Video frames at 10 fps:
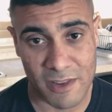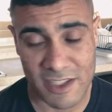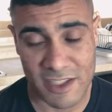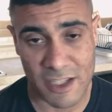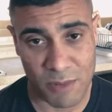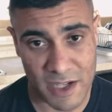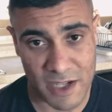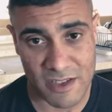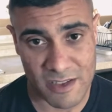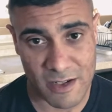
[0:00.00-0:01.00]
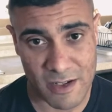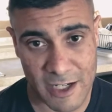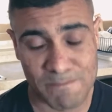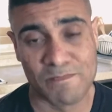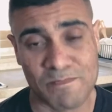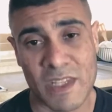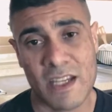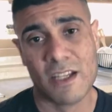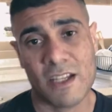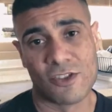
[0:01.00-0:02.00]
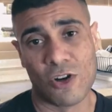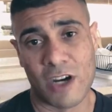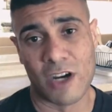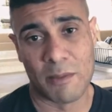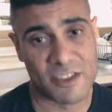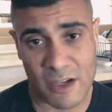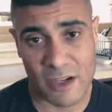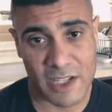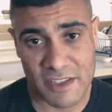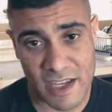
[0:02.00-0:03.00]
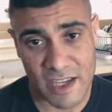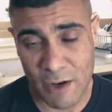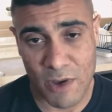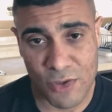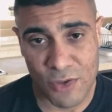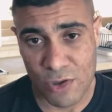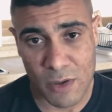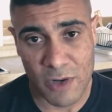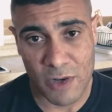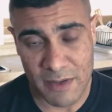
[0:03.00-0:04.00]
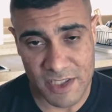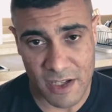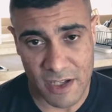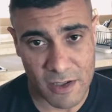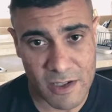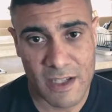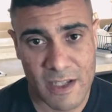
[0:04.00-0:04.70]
listed price is, all right? So I myself, like I said, I went through a private seller.